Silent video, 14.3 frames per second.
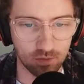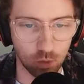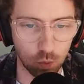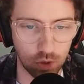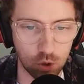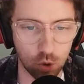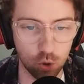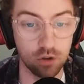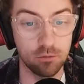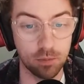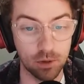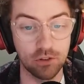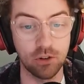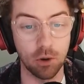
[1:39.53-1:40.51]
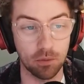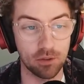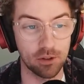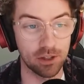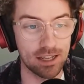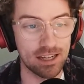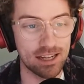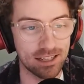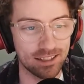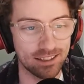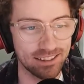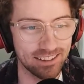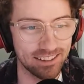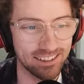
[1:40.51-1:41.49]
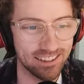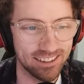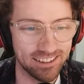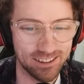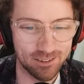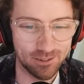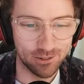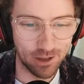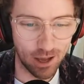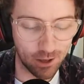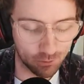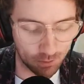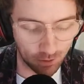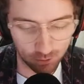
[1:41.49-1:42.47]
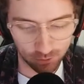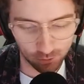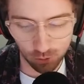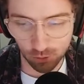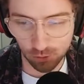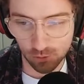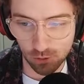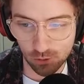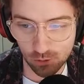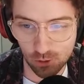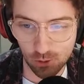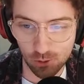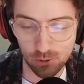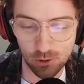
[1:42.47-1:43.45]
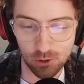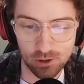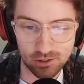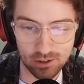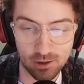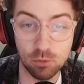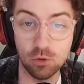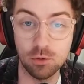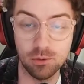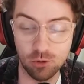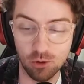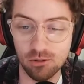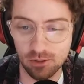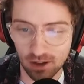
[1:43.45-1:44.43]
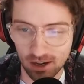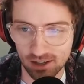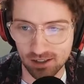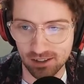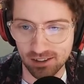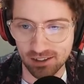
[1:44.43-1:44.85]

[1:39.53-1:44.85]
We could have been top of the league. Spencer, of course, for those that don't know, is a Brisbane Roar fan.